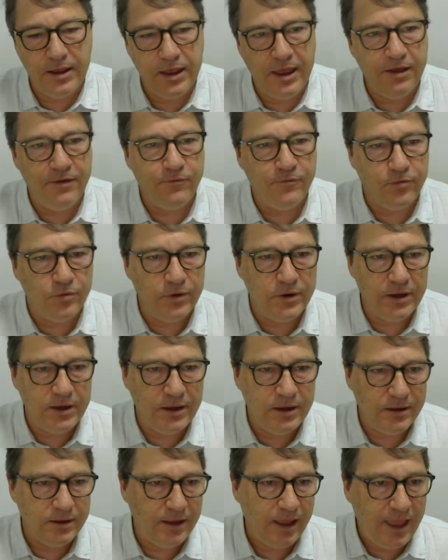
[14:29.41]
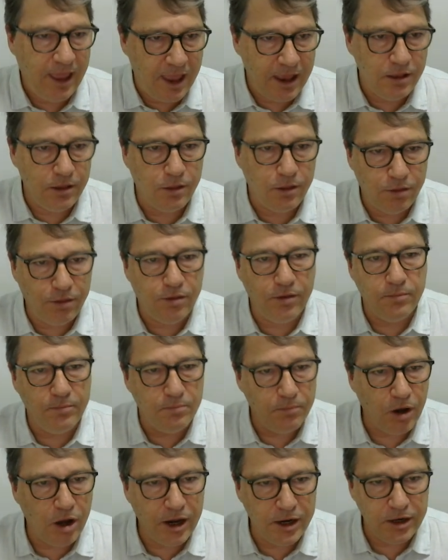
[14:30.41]
every nth
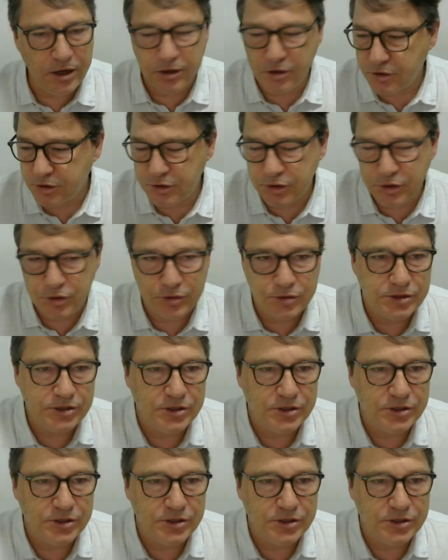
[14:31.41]
minor contour.